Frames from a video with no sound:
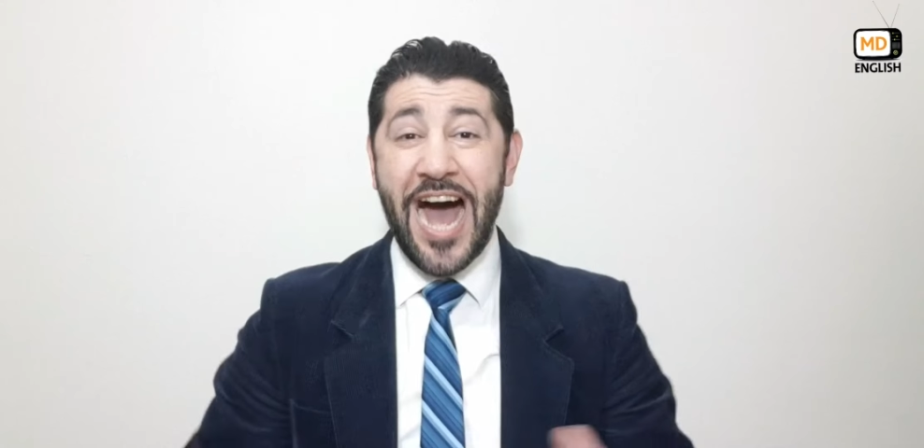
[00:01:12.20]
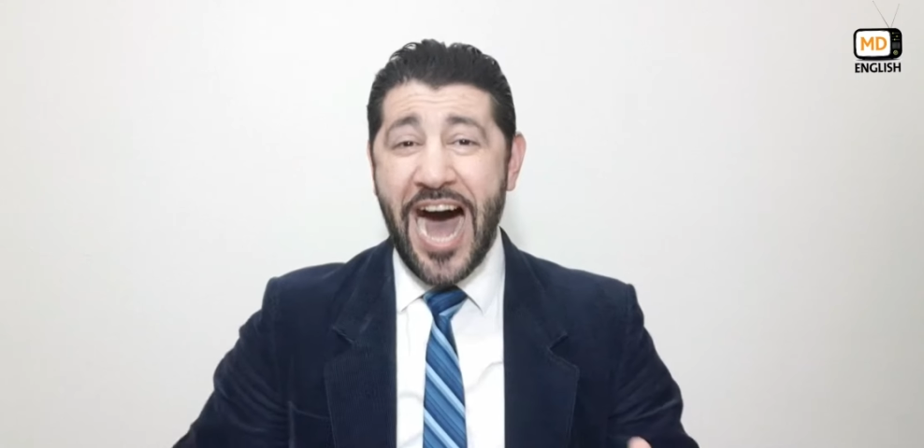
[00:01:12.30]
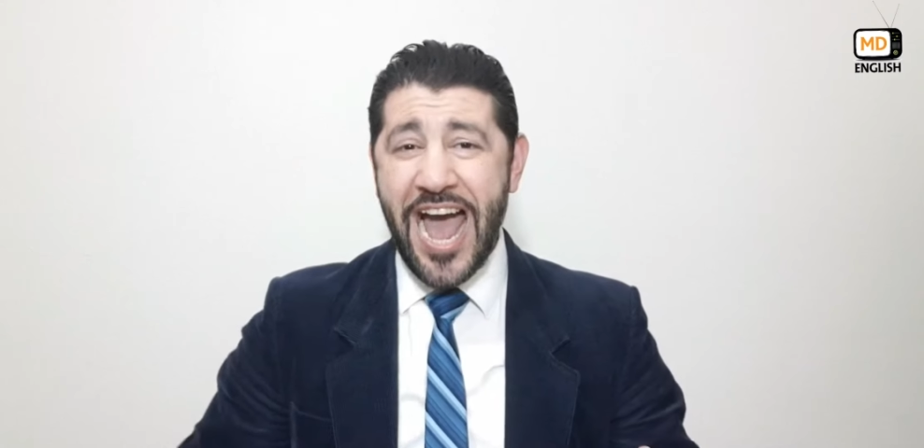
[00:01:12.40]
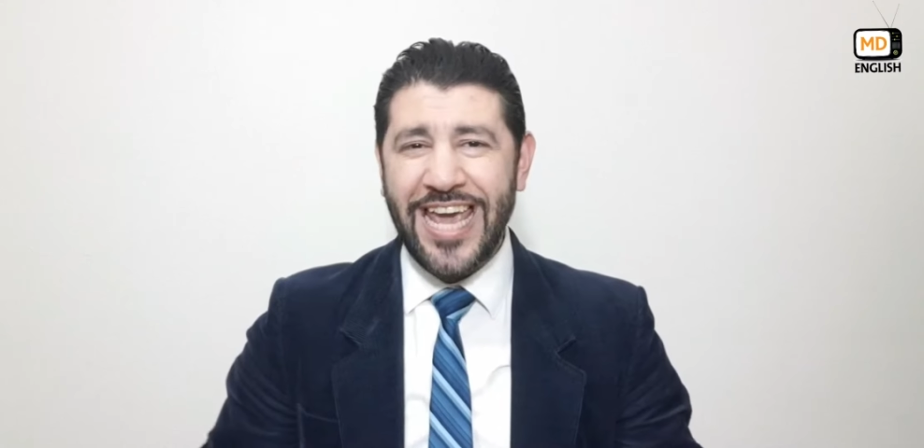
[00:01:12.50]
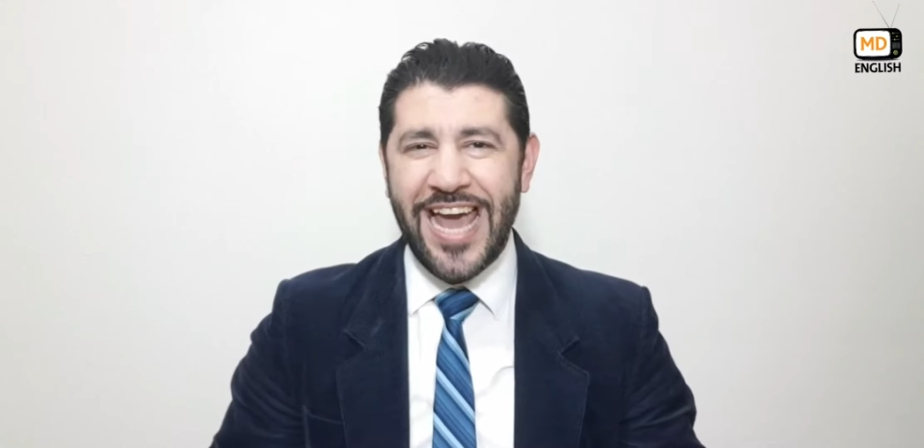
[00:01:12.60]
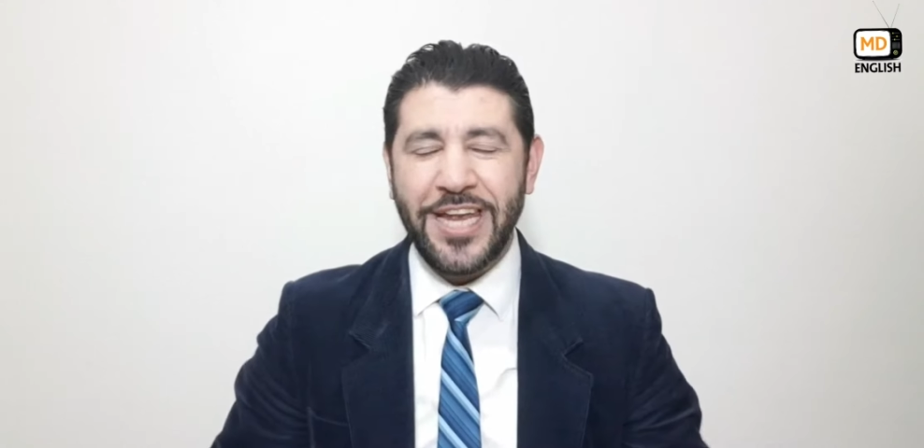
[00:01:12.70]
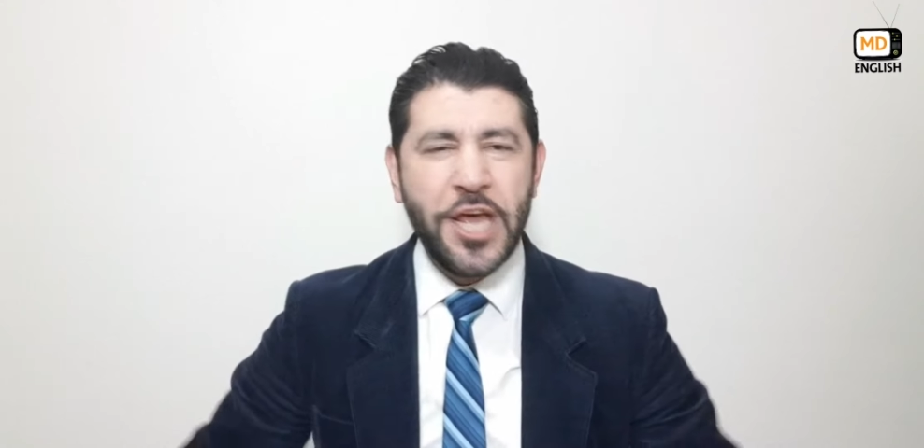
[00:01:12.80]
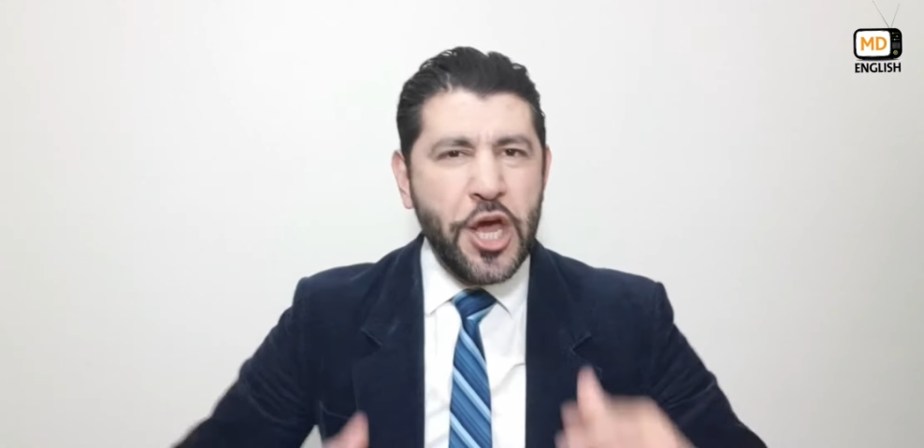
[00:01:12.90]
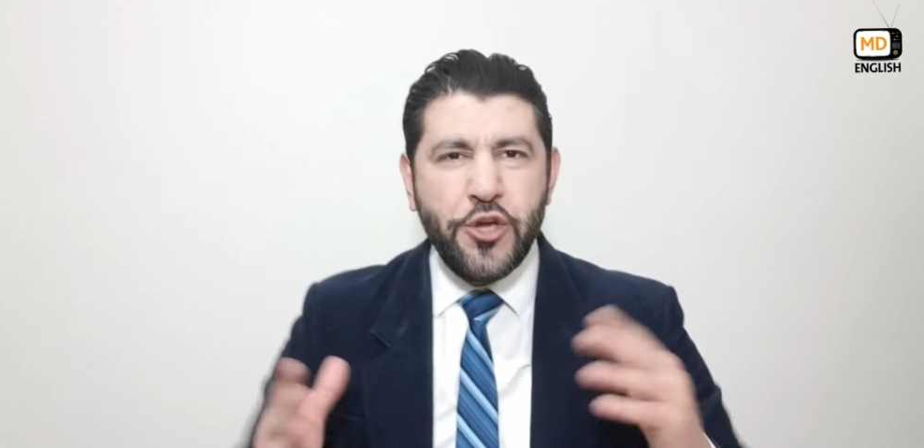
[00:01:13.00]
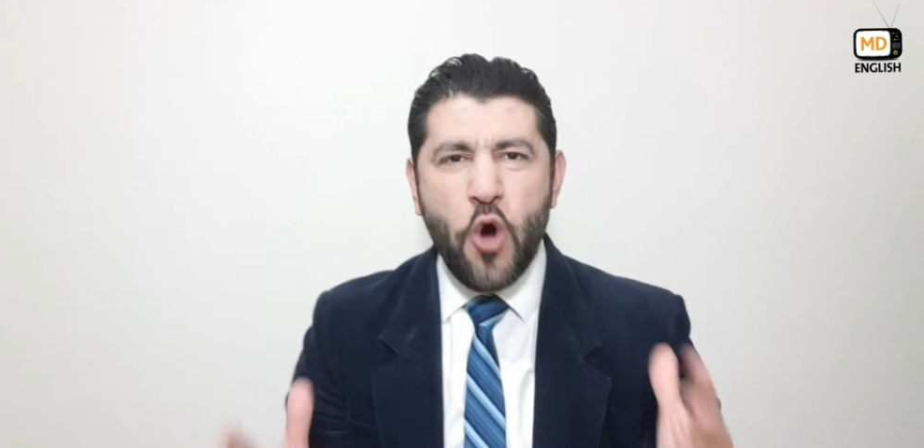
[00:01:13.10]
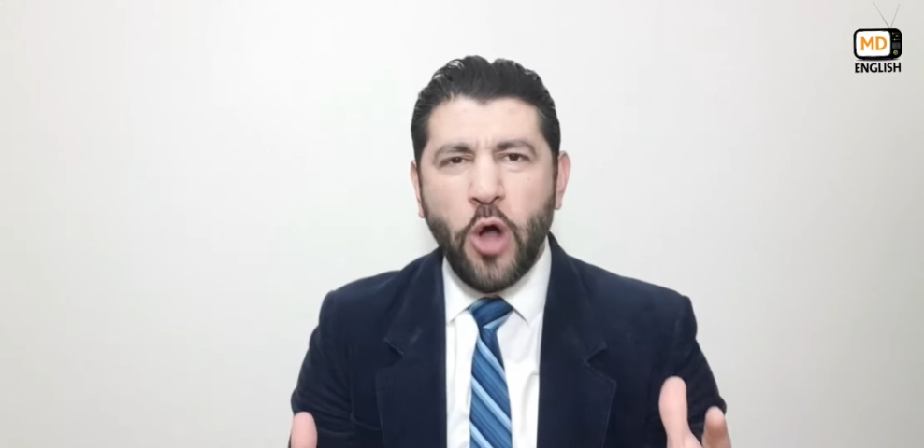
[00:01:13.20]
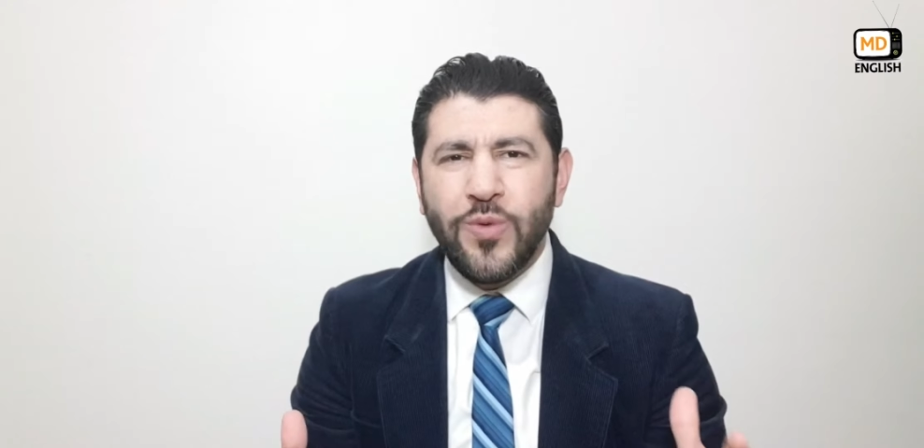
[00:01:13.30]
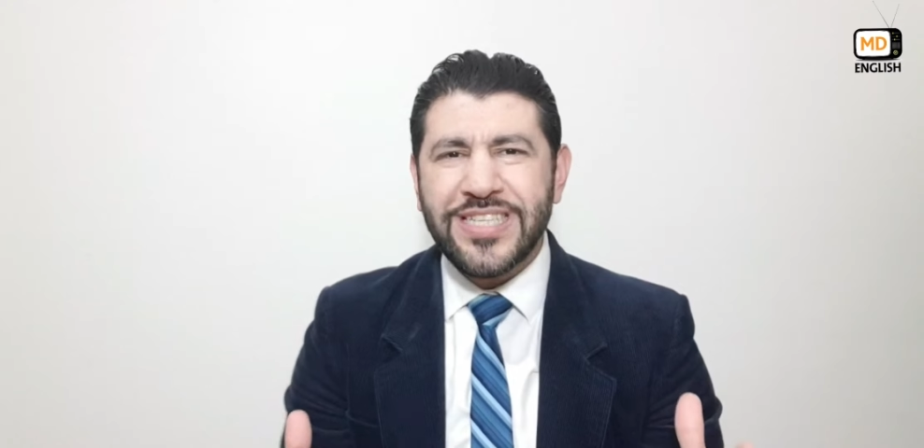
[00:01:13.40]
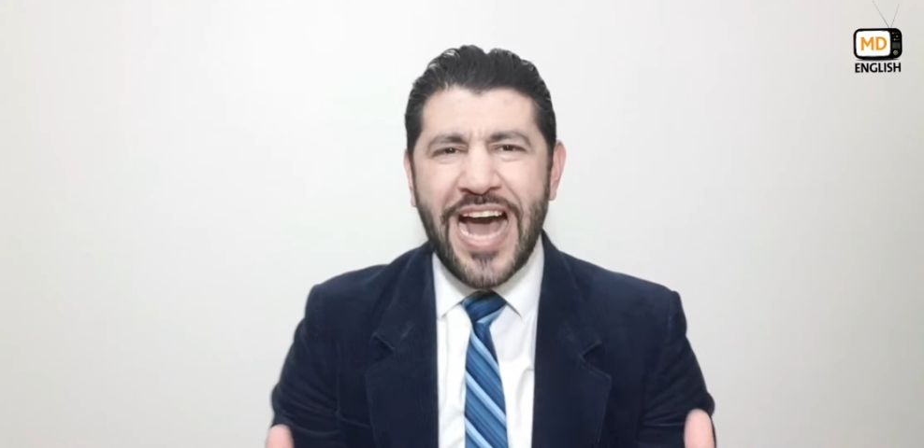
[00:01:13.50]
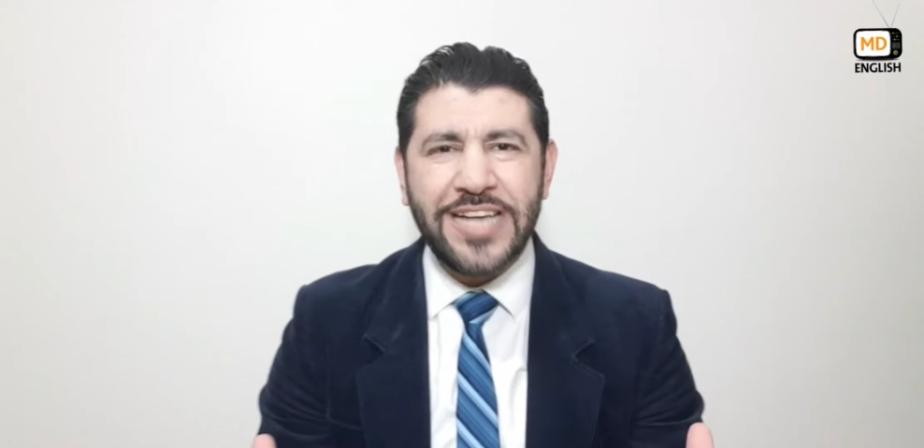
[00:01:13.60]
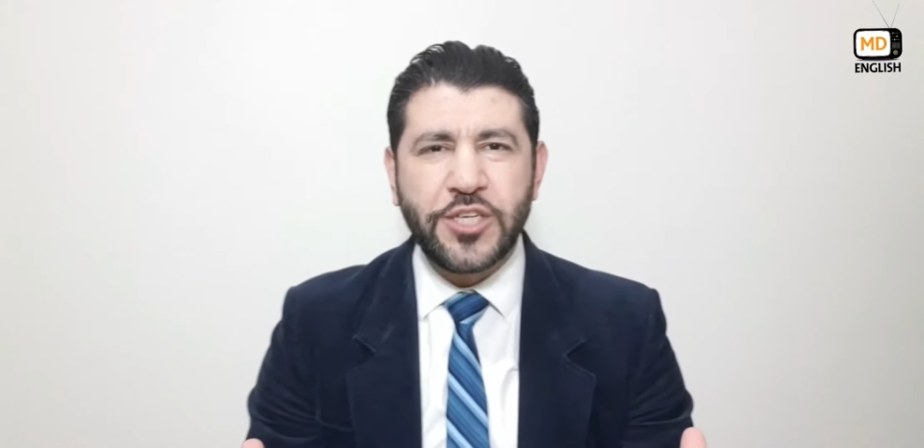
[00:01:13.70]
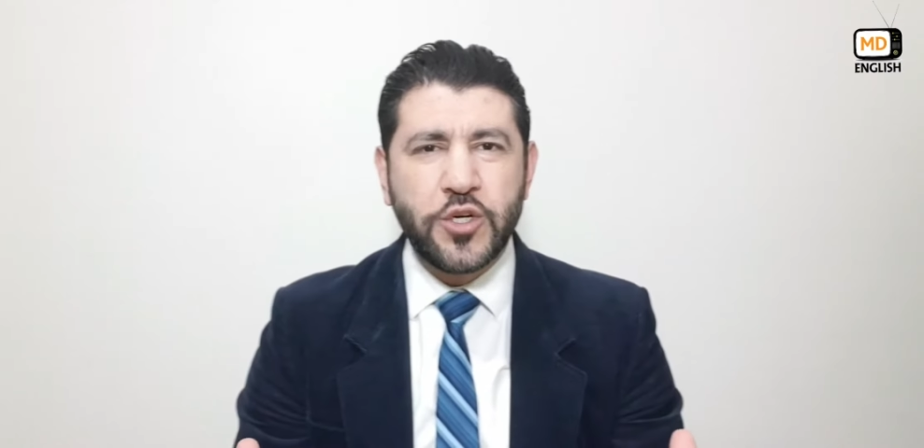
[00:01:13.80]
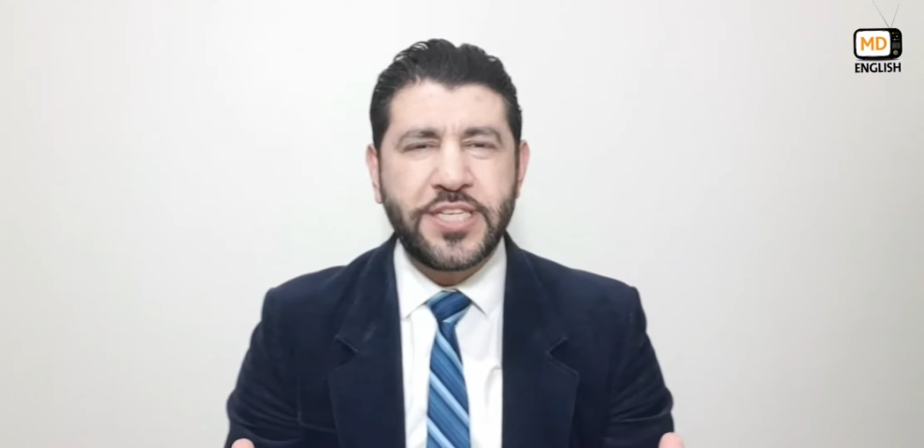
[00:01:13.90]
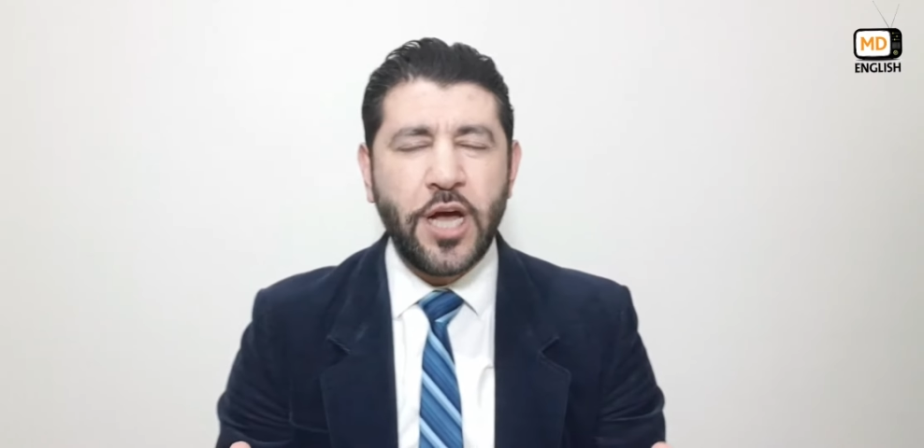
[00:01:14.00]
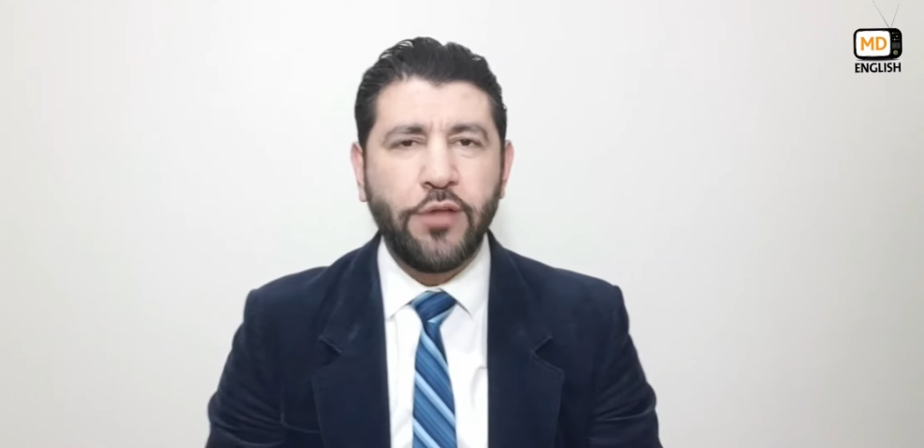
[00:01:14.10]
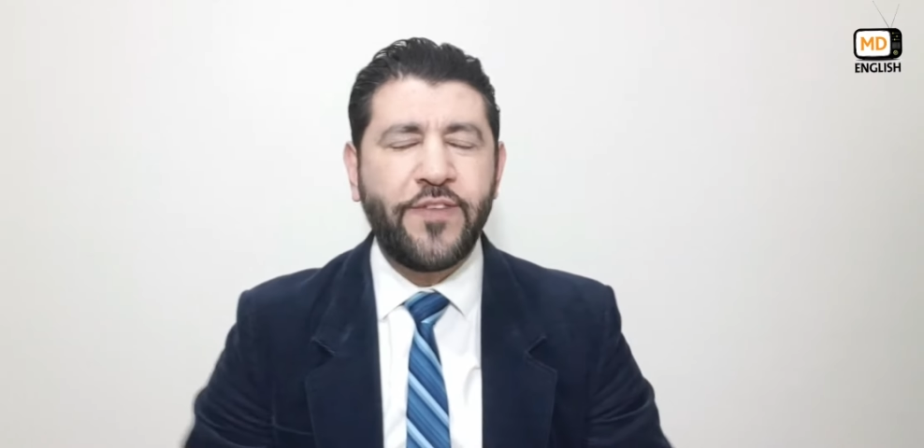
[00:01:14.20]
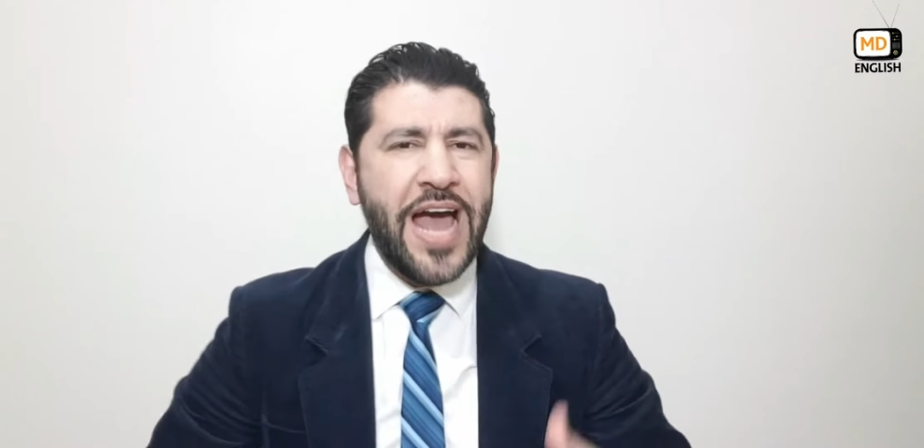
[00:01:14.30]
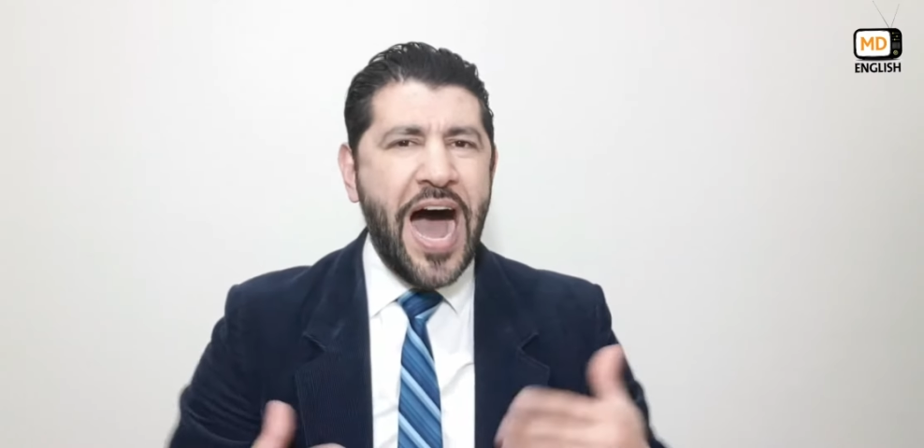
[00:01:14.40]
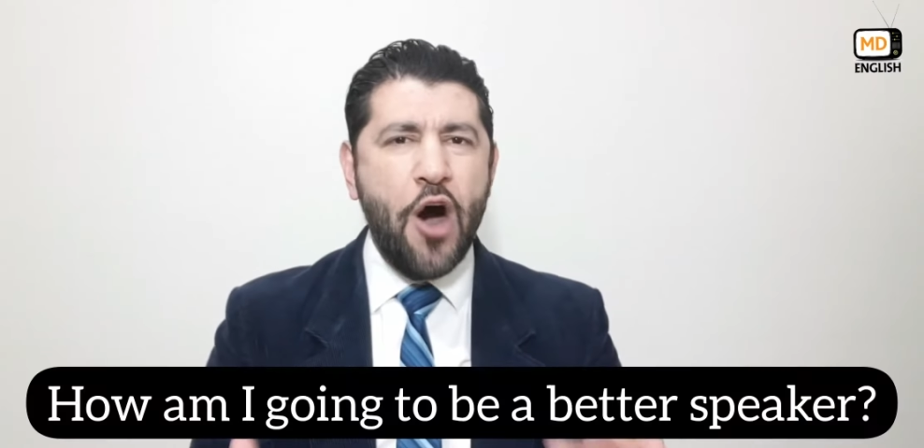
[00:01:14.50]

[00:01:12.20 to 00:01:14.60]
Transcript: Hi again. You always ask yourself,